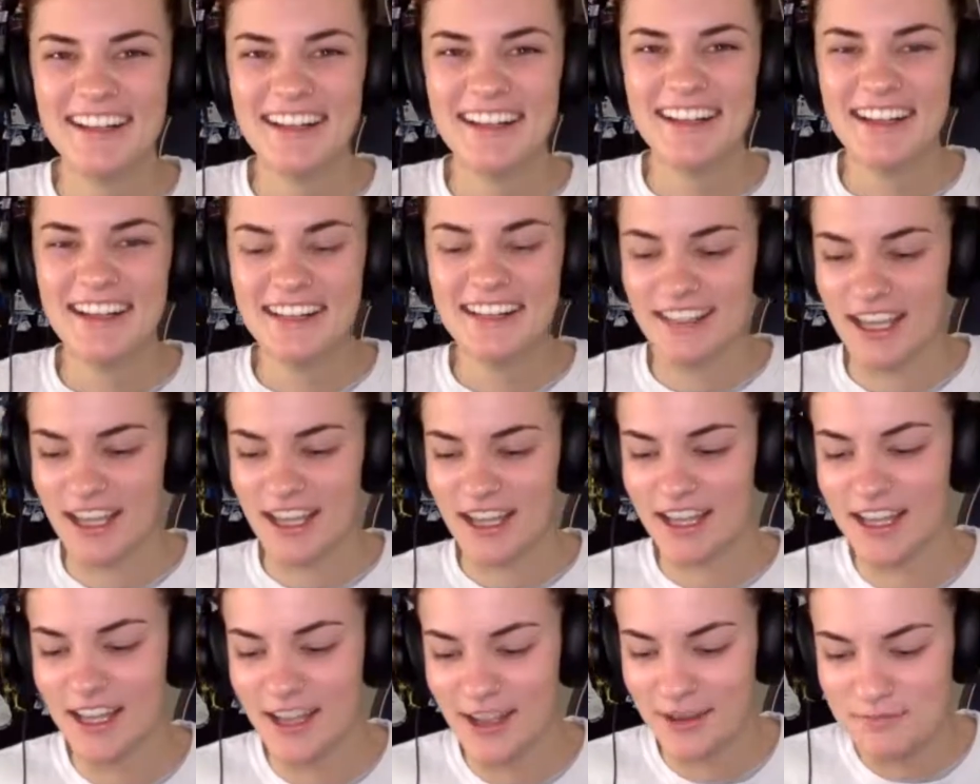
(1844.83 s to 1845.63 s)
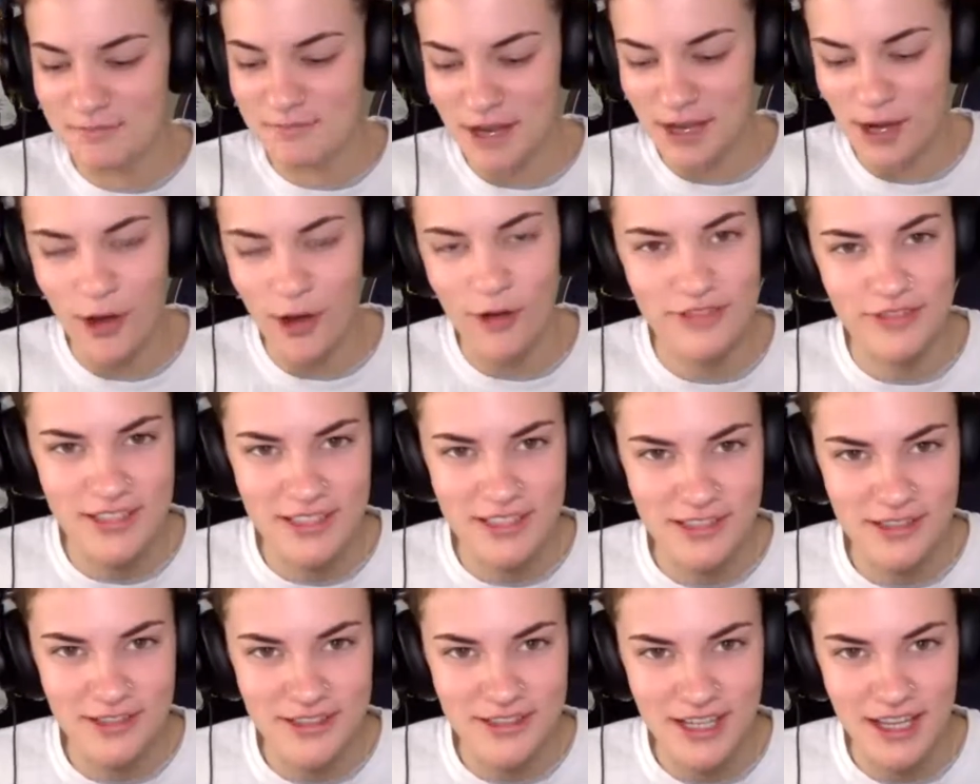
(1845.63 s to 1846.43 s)
yeah, my offer
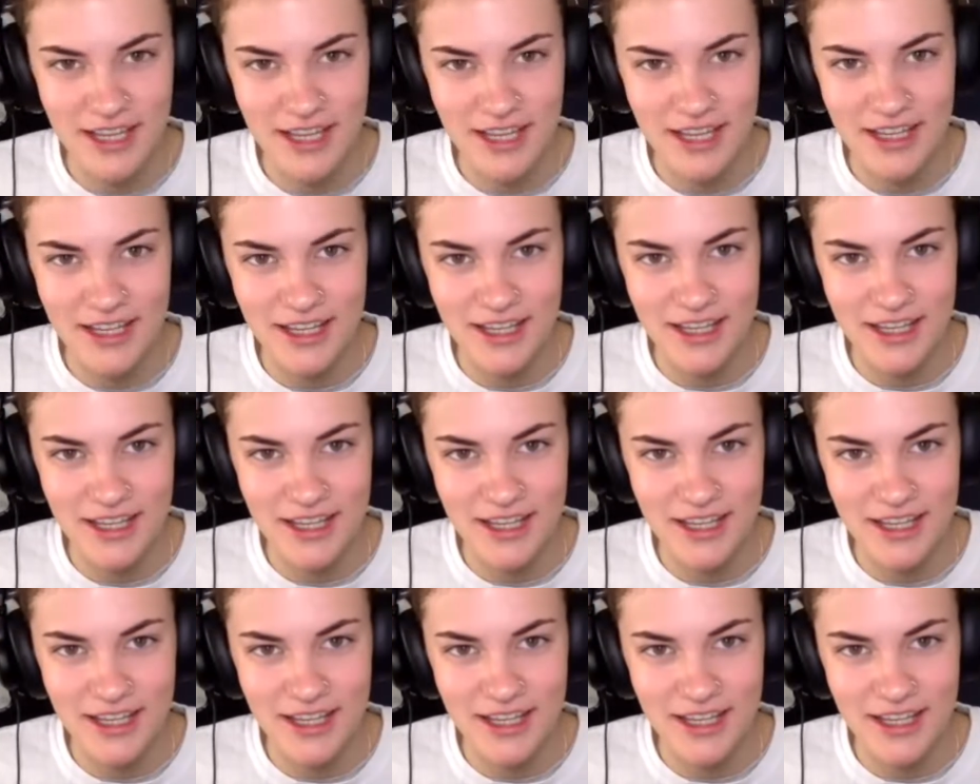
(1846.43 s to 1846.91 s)
still stands.